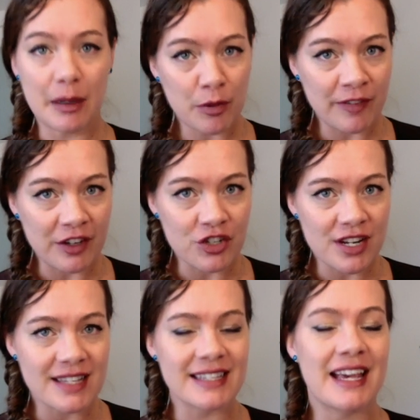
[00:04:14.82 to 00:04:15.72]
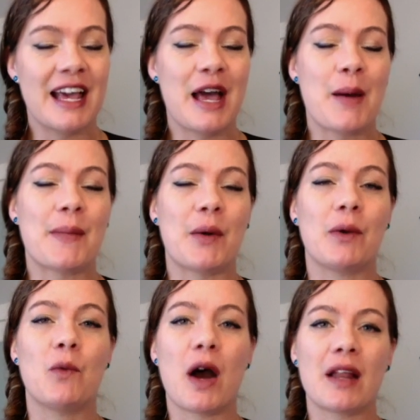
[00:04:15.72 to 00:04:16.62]
a perfectionist, but we
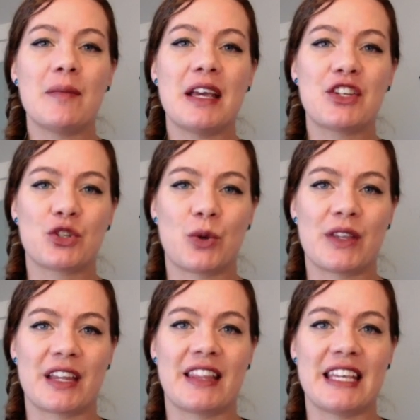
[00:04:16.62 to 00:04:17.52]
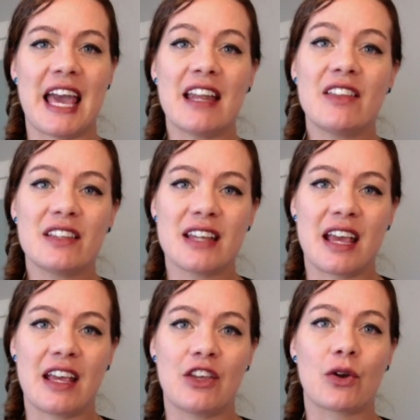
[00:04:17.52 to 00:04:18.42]
want to make sure that at the end of the
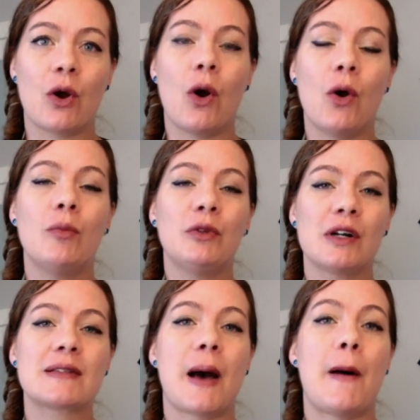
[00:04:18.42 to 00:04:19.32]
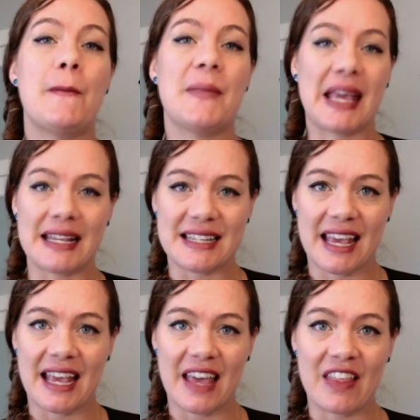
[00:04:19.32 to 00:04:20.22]
day, your home looks
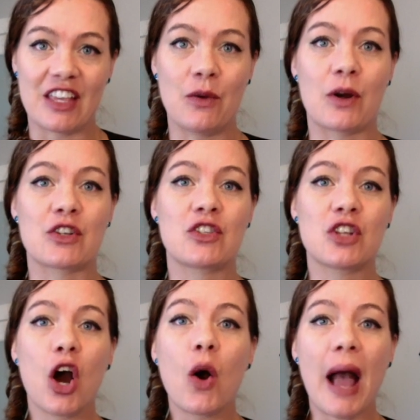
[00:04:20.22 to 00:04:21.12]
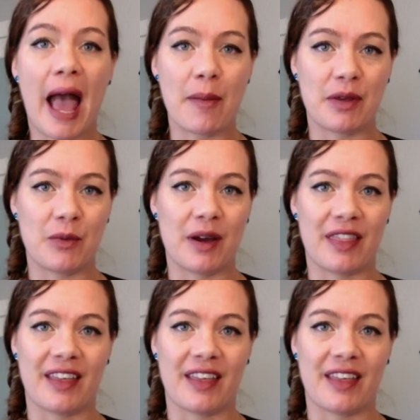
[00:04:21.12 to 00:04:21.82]
amazing and that you are so happy with